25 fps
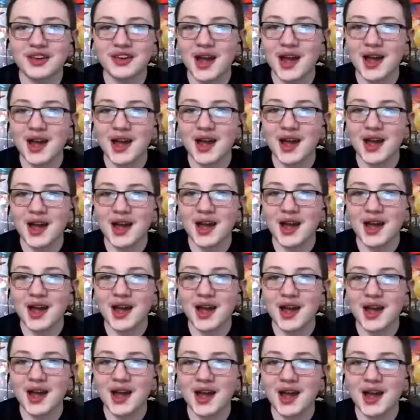is
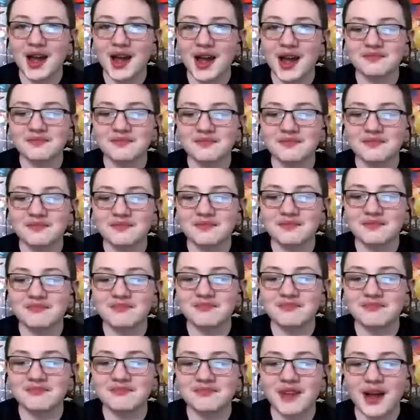
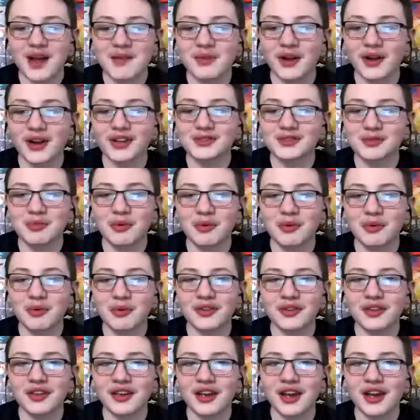my parents
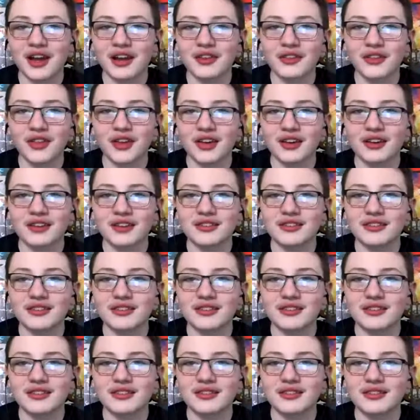apparently had like
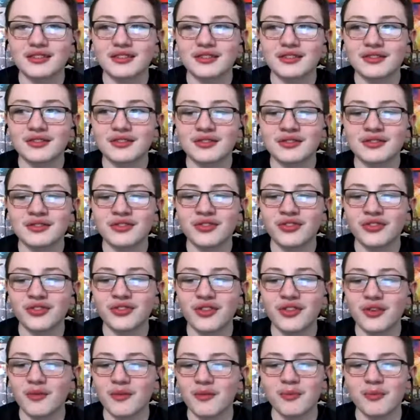
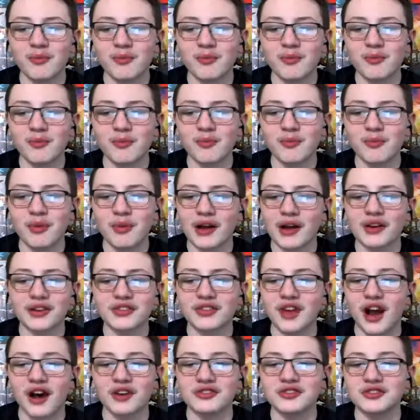about
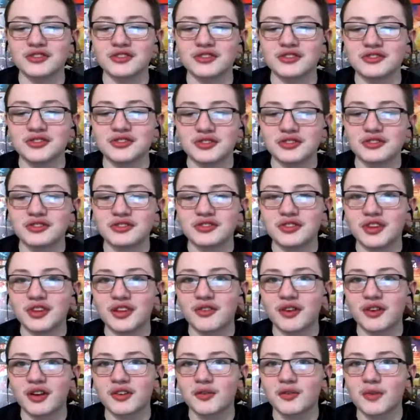1,000 children. They
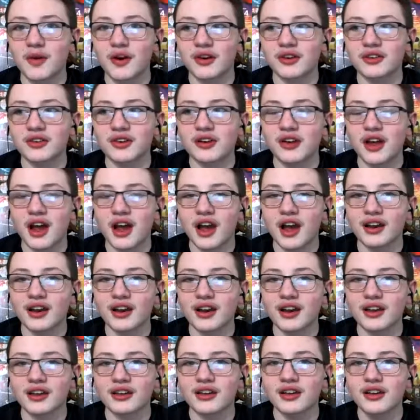crammed them all in an
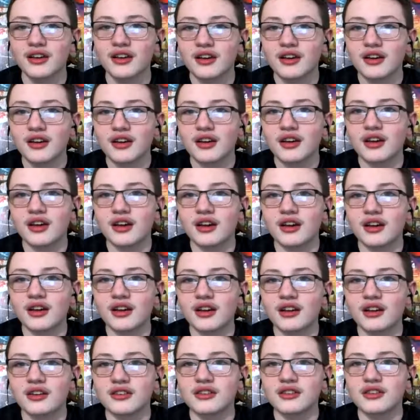attic,
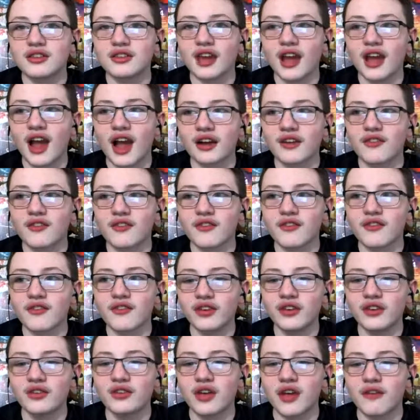and they had a
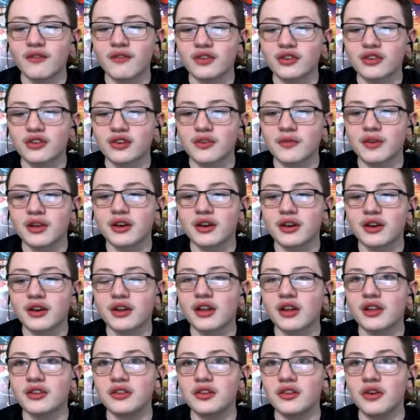video game tournament.
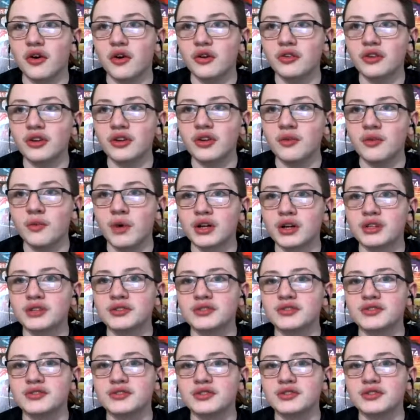And the
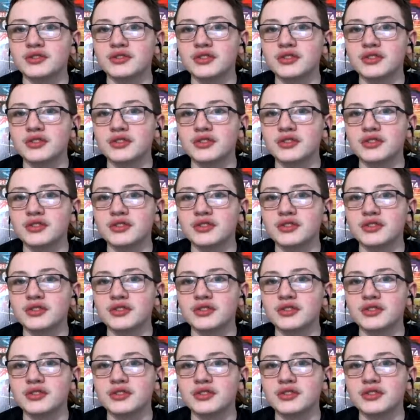ones